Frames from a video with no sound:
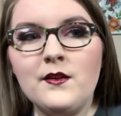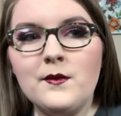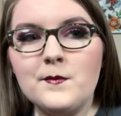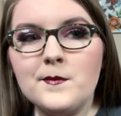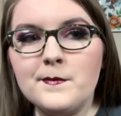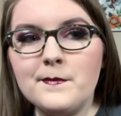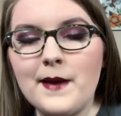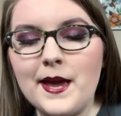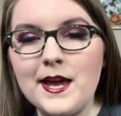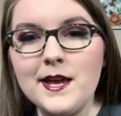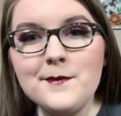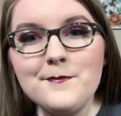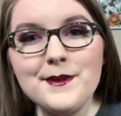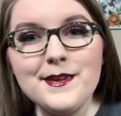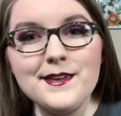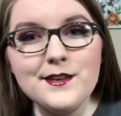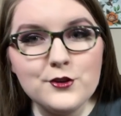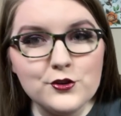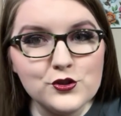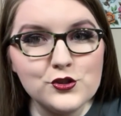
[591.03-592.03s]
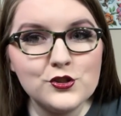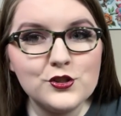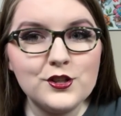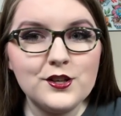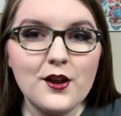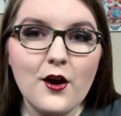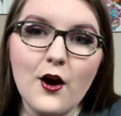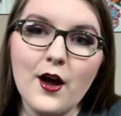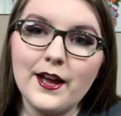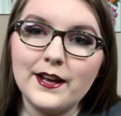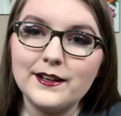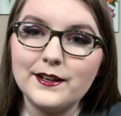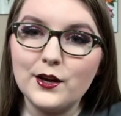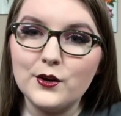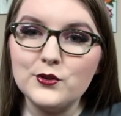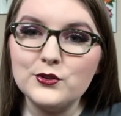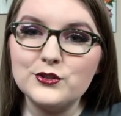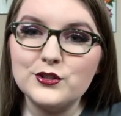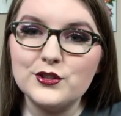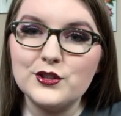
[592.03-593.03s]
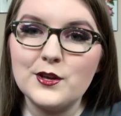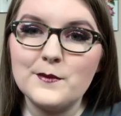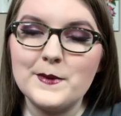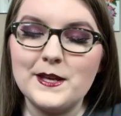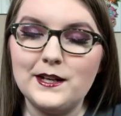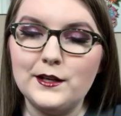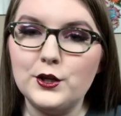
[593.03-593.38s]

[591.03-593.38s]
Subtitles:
maybe you should not go to them in